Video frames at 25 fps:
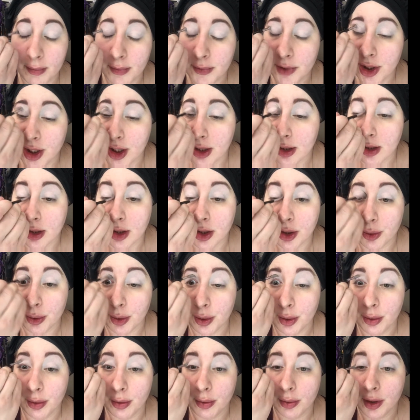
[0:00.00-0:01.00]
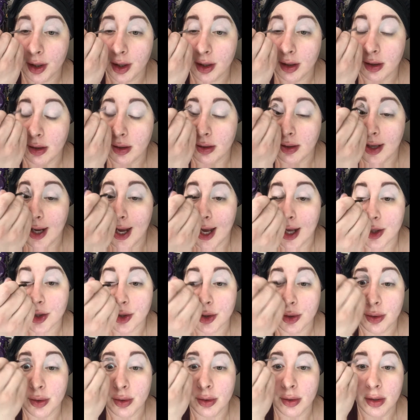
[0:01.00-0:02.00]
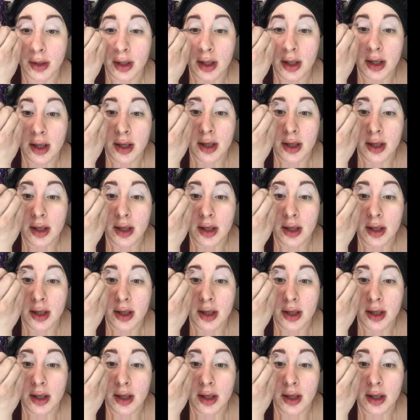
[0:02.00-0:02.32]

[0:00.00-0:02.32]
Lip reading: just through the natural